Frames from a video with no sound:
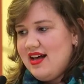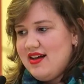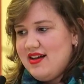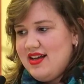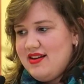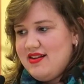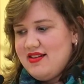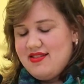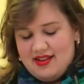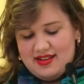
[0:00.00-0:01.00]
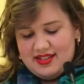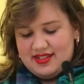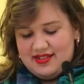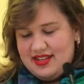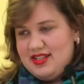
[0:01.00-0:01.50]
And I think
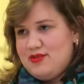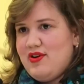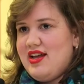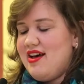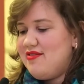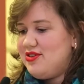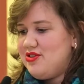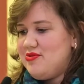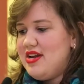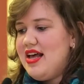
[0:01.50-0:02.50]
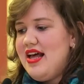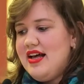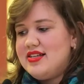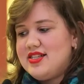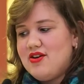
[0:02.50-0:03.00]
it is Friday afternoon.
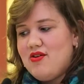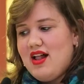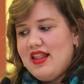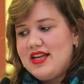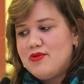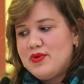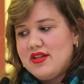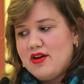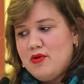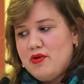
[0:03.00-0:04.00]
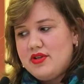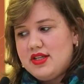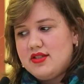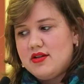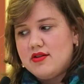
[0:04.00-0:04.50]
So I'll end with the quote
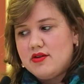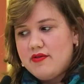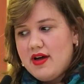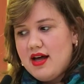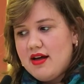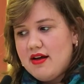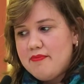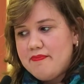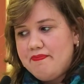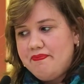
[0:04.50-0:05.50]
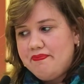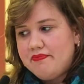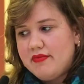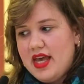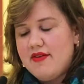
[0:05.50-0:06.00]
that Todorova
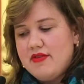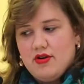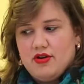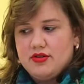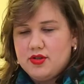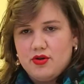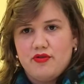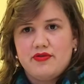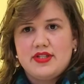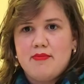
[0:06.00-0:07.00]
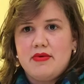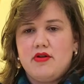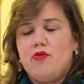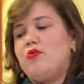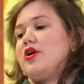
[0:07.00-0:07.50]
gave in her sort of
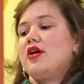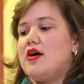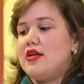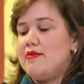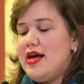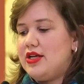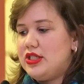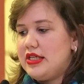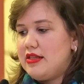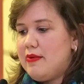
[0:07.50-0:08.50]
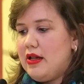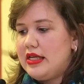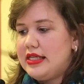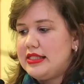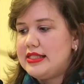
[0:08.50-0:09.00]
seminal work on imagining the
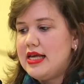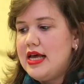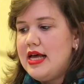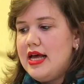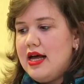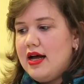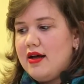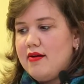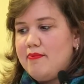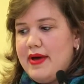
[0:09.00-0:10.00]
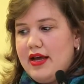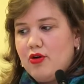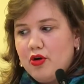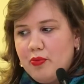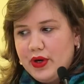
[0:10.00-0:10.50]
Balkans by
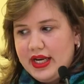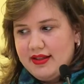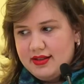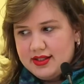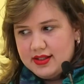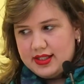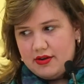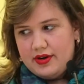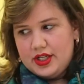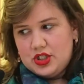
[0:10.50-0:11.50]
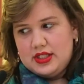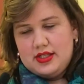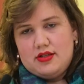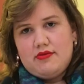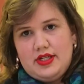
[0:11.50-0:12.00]
incorporating these
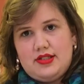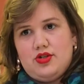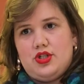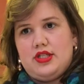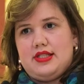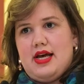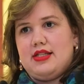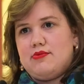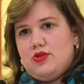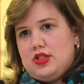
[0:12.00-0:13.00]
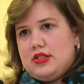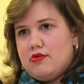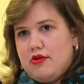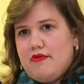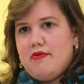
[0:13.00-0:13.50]
considerations into research designs, which is
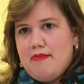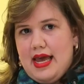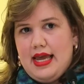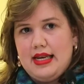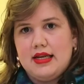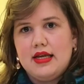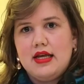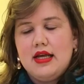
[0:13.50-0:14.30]
sort of the main